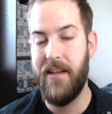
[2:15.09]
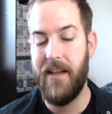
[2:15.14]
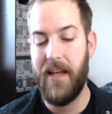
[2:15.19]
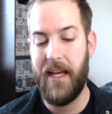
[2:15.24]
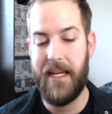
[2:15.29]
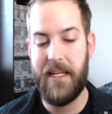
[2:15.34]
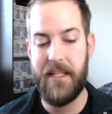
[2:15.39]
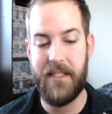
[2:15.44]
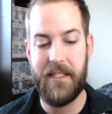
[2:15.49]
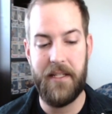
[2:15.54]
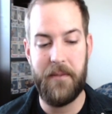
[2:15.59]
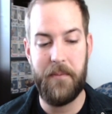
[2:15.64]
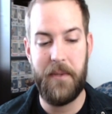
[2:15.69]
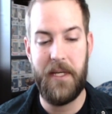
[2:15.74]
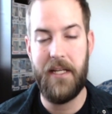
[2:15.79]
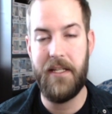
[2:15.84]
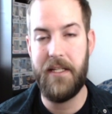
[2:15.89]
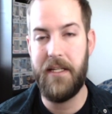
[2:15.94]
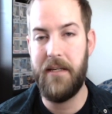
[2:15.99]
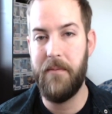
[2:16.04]
And it's like
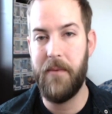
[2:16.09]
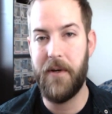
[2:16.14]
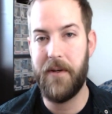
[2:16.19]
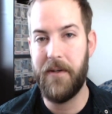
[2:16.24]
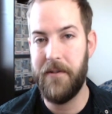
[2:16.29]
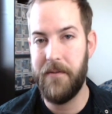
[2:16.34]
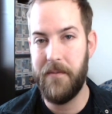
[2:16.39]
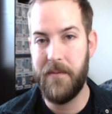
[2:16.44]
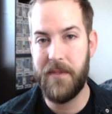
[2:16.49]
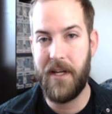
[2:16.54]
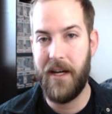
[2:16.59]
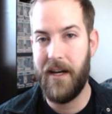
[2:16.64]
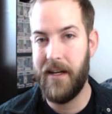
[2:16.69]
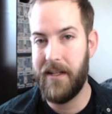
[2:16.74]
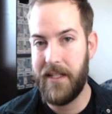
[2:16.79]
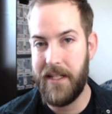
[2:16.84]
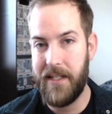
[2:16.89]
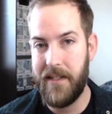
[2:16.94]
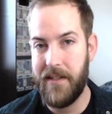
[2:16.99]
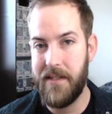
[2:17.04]
P.T. Barnum's
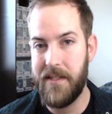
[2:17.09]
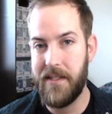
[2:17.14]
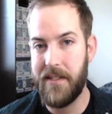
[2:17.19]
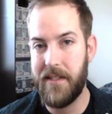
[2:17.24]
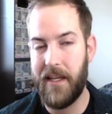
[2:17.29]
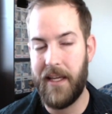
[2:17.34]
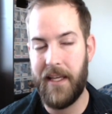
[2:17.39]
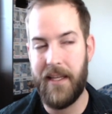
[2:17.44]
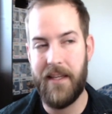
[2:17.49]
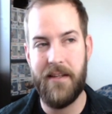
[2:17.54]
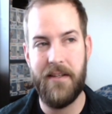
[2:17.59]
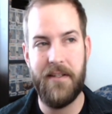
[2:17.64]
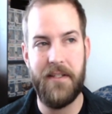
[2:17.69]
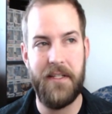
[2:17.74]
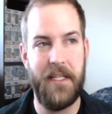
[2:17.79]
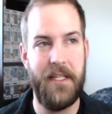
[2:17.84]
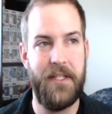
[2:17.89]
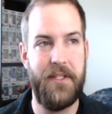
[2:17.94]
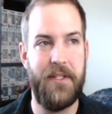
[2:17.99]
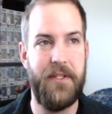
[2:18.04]
Oddities, and
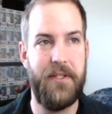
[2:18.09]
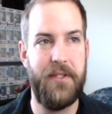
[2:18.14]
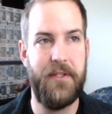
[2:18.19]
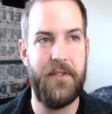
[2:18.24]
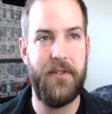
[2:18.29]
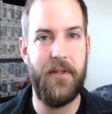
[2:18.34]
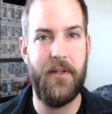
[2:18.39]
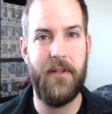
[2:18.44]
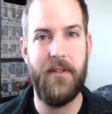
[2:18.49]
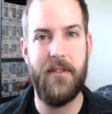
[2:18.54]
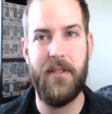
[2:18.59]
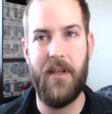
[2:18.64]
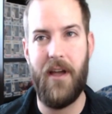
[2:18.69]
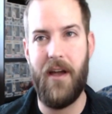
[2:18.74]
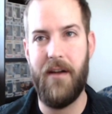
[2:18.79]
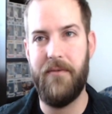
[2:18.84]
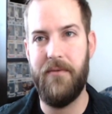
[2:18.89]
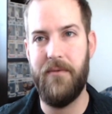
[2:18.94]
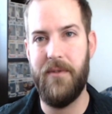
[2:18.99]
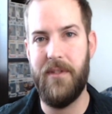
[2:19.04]
it just starts
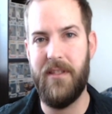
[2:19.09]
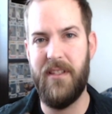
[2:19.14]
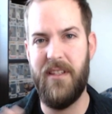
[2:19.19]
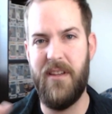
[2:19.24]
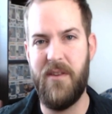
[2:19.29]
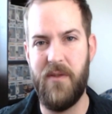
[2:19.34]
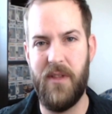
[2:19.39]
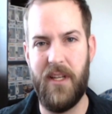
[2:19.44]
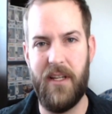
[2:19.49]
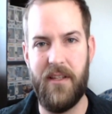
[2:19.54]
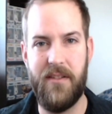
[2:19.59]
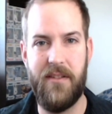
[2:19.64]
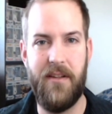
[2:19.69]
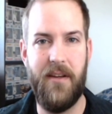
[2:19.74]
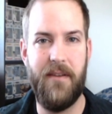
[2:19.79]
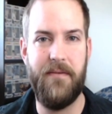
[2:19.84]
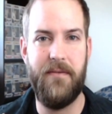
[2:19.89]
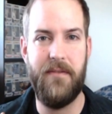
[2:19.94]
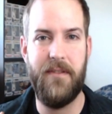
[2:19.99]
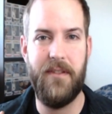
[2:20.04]
off with, you know, like
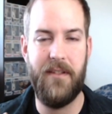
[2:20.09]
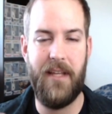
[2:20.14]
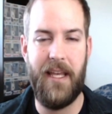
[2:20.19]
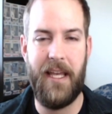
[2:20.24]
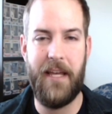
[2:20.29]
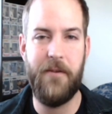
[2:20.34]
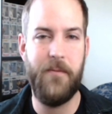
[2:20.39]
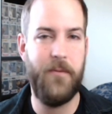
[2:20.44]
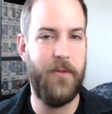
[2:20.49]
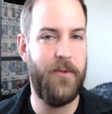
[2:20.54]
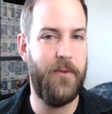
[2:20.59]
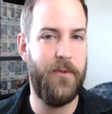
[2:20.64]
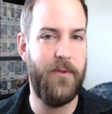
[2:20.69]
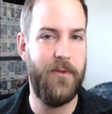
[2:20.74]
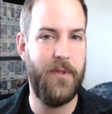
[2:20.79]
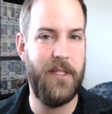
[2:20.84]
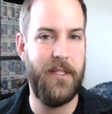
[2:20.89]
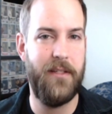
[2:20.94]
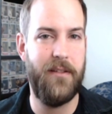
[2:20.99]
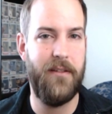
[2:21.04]
stuffed
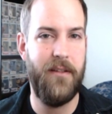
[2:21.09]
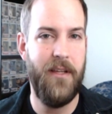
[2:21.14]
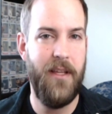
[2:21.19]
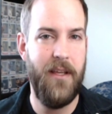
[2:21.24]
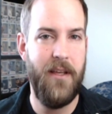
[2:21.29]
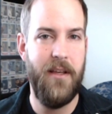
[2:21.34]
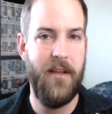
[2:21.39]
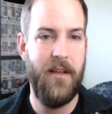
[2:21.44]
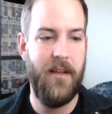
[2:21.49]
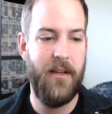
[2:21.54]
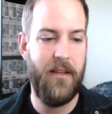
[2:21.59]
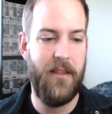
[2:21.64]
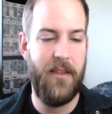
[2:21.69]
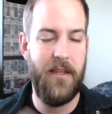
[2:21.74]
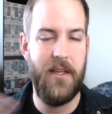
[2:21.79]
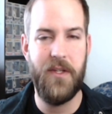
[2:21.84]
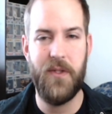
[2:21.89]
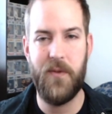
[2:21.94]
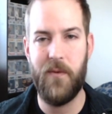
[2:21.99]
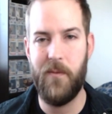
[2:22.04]
animals and
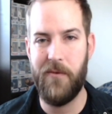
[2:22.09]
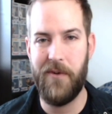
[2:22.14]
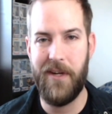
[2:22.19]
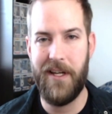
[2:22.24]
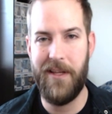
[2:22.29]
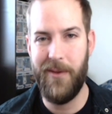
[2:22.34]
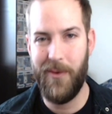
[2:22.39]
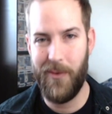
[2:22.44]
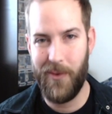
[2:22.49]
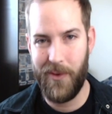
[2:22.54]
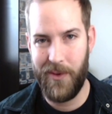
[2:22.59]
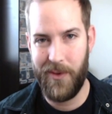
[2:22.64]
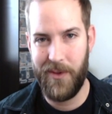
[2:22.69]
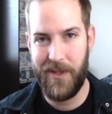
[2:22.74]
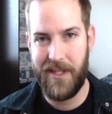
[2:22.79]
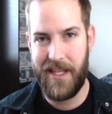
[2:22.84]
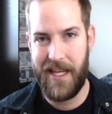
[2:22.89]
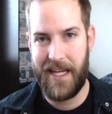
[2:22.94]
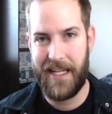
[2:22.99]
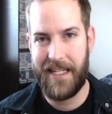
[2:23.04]
things from around the world
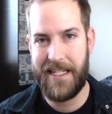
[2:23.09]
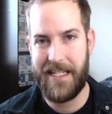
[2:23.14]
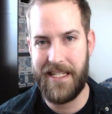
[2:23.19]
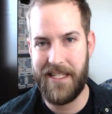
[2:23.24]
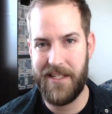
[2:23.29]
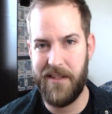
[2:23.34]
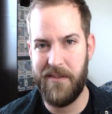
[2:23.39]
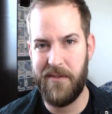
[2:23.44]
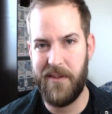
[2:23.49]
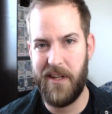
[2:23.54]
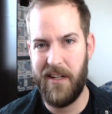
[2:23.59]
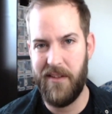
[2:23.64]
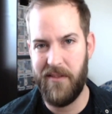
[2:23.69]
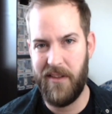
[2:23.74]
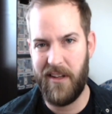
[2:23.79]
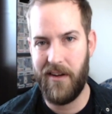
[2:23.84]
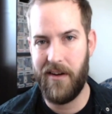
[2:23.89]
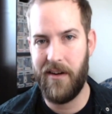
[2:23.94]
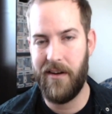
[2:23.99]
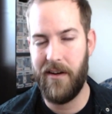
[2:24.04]
and that kind of stuff, kind of
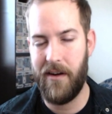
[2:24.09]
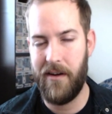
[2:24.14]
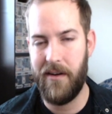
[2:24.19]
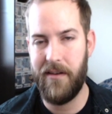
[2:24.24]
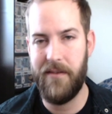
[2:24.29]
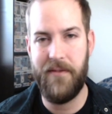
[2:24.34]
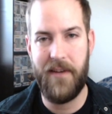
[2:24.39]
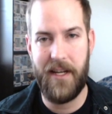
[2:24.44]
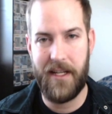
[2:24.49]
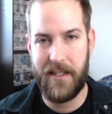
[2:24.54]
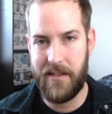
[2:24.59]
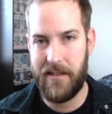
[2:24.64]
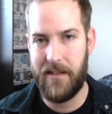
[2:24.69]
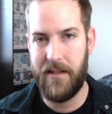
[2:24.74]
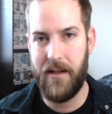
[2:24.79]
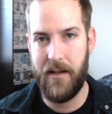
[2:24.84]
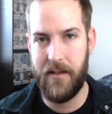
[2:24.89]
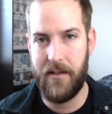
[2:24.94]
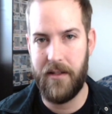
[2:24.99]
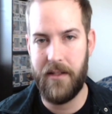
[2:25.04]
like artifacts and
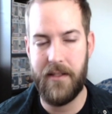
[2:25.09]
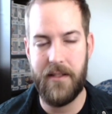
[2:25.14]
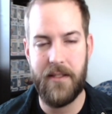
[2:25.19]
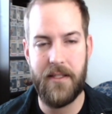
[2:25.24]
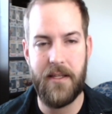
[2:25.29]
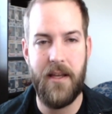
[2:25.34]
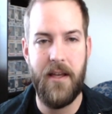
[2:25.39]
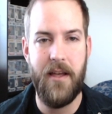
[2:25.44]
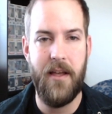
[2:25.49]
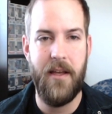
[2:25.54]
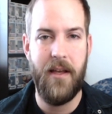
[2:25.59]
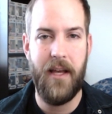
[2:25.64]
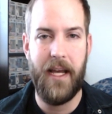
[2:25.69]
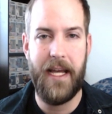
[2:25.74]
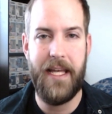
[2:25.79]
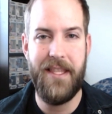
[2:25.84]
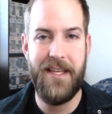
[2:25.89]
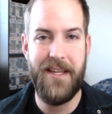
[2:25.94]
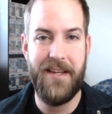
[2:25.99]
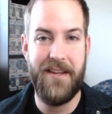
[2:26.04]
oddities.
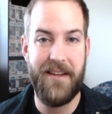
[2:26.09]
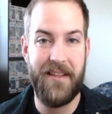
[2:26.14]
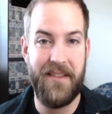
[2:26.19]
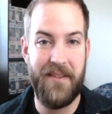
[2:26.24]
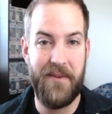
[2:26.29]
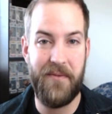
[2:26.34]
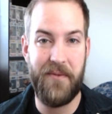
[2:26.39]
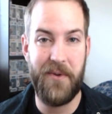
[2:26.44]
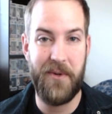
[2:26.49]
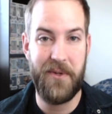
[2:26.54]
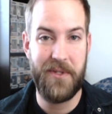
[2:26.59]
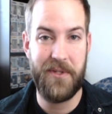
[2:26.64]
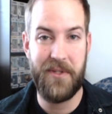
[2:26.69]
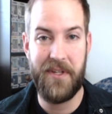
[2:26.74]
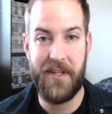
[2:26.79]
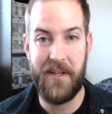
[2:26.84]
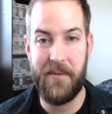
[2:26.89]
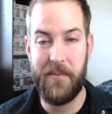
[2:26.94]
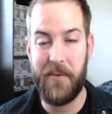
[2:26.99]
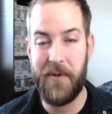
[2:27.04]
And then the first
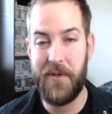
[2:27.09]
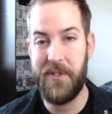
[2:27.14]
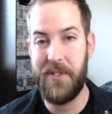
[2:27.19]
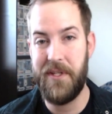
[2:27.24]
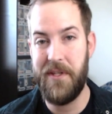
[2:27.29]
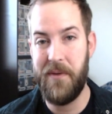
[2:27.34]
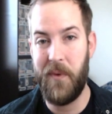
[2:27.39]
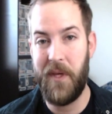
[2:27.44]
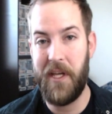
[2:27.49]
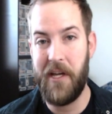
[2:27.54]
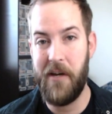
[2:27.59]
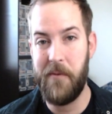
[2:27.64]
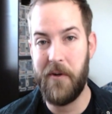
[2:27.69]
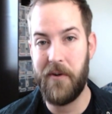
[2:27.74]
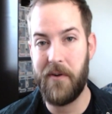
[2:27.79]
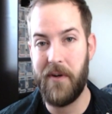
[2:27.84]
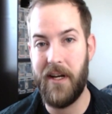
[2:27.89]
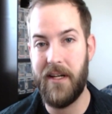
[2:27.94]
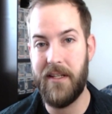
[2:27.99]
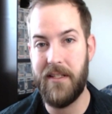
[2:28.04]
person that we come
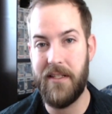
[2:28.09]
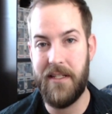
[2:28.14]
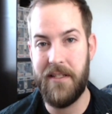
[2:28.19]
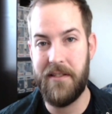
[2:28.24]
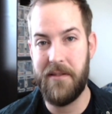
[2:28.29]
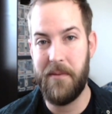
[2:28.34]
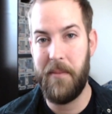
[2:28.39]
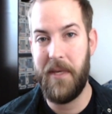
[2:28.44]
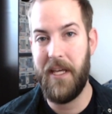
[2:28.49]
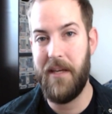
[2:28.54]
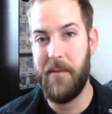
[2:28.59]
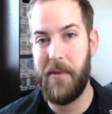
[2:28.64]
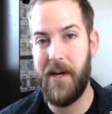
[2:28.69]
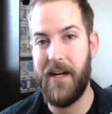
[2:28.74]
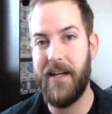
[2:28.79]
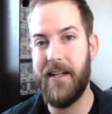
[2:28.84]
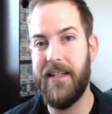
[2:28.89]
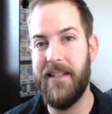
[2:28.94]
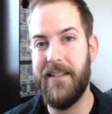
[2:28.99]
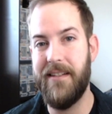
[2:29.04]
across is a
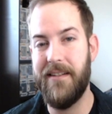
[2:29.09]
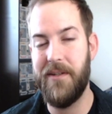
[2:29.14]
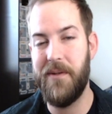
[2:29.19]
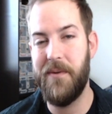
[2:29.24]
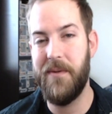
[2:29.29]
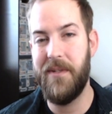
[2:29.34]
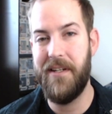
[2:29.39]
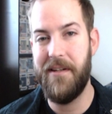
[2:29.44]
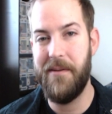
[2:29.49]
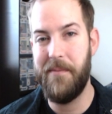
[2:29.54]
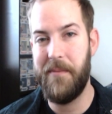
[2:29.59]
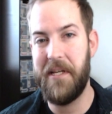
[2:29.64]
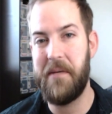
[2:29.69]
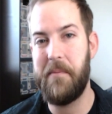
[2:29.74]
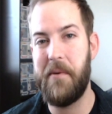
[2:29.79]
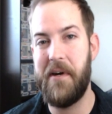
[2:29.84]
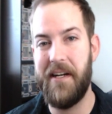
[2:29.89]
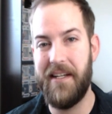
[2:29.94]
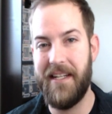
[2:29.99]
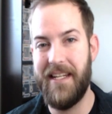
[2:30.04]
pickpocket who ended up
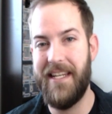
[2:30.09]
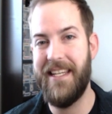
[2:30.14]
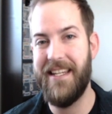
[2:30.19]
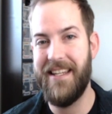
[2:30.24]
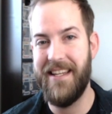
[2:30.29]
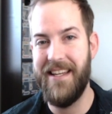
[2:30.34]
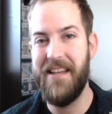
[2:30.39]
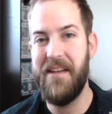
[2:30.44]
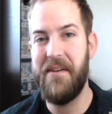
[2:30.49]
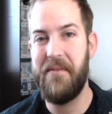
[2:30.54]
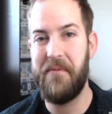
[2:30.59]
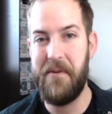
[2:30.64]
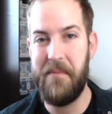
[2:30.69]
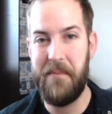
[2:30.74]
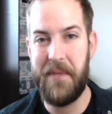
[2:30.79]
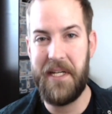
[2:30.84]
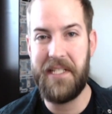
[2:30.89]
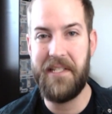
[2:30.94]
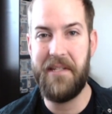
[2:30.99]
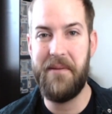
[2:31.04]
pickpocketing from
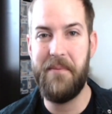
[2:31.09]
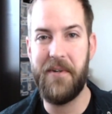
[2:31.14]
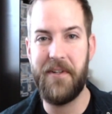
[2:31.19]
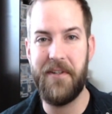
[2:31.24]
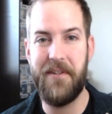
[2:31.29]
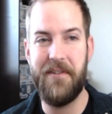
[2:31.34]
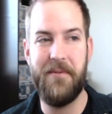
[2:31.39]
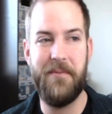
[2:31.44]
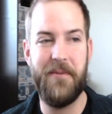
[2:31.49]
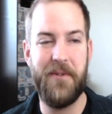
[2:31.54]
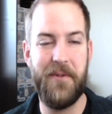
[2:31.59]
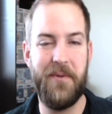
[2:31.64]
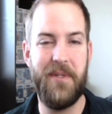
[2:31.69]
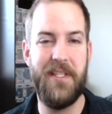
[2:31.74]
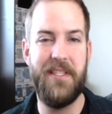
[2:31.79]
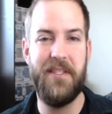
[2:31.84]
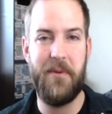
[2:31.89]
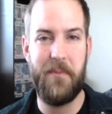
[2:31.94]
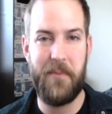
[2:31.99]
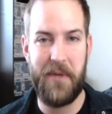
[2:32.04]
P.T. Barnum, who
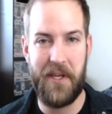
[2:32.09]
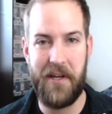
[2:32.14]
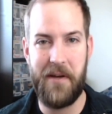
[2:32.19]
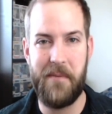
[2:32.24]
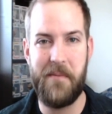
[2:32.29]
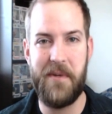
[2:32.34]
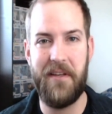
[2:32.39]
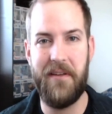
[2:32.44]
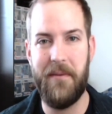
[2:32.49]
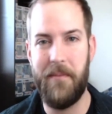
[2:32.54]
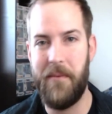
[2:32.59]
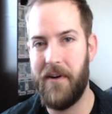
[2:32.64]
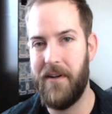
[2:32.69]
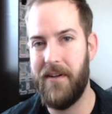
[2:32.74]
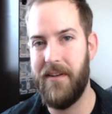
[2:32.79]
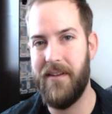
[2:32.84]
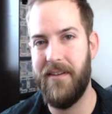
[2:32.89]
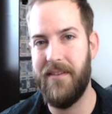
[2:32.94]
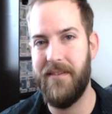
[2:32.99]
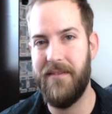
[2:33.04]
ends up becoming a
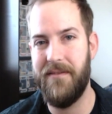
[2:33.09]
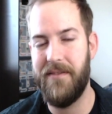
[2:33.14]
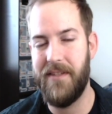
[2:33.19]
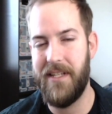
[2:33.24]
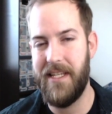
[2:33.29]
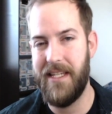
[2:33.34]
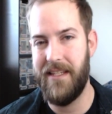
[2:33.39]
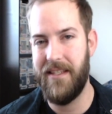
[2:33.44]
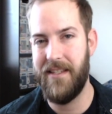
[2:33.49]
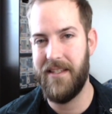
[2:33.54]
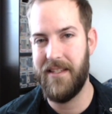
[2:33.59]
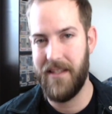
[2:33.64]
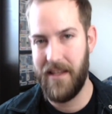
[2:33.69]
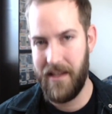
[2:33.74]
part of his